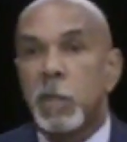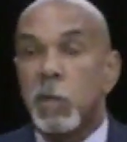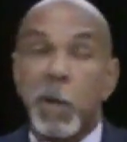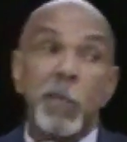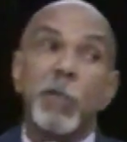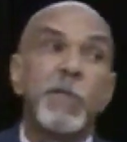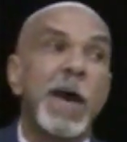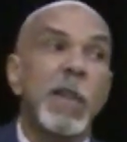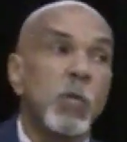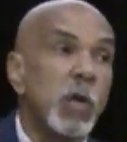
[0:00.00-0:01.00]
The mother and
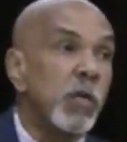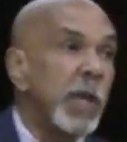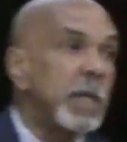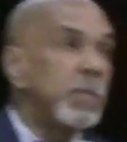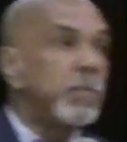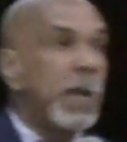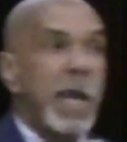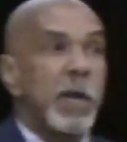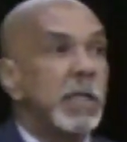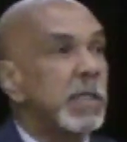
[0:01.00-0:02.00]
father were great
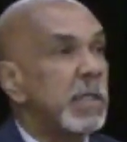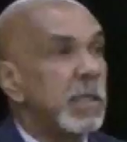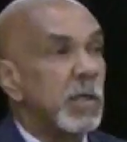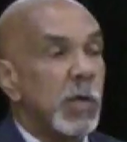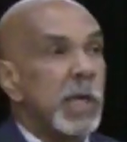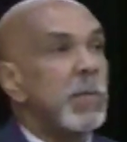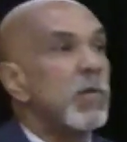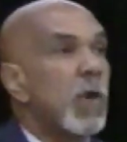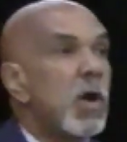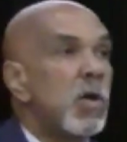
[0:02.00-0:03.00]
parents, don't get me
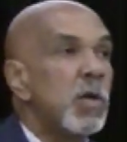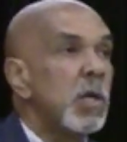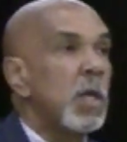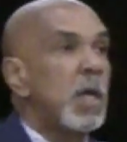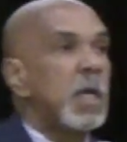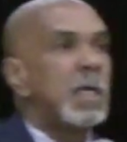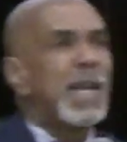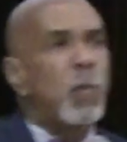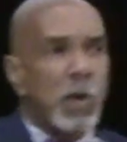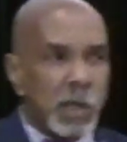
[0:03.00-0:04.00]
wrong.
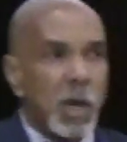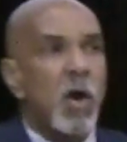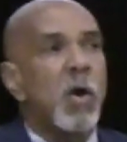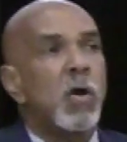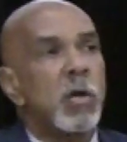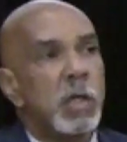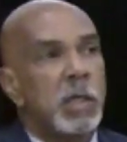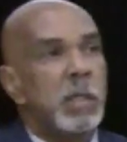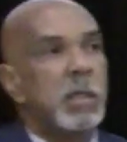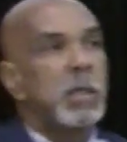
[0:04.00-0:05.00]
They worked long,
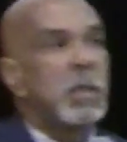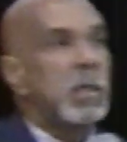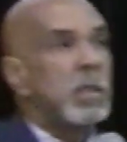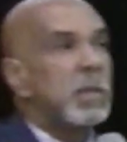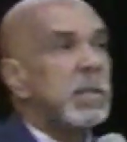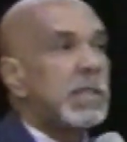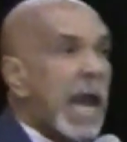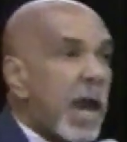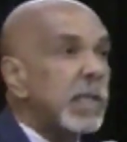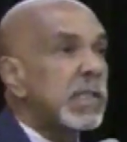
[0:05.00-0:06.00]

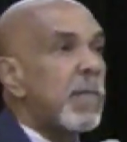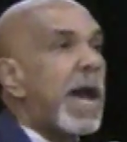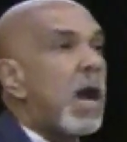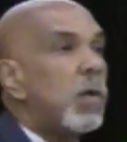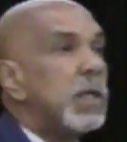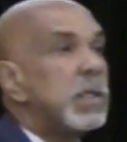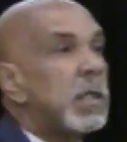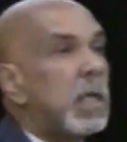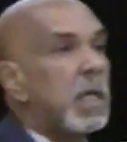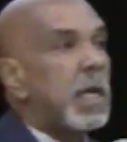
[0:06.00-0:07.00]
tiresome hours,
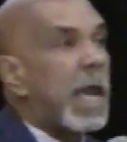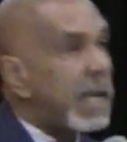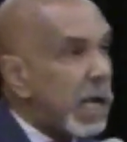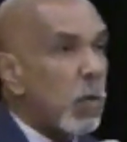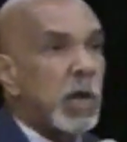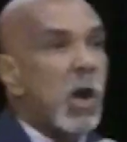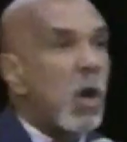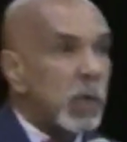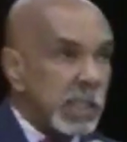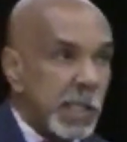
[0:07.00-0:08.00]
and they weren't
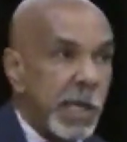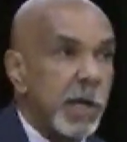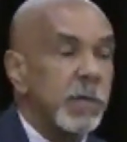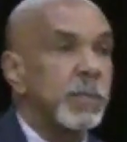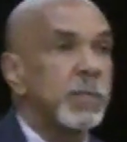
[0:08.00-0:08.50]
always there.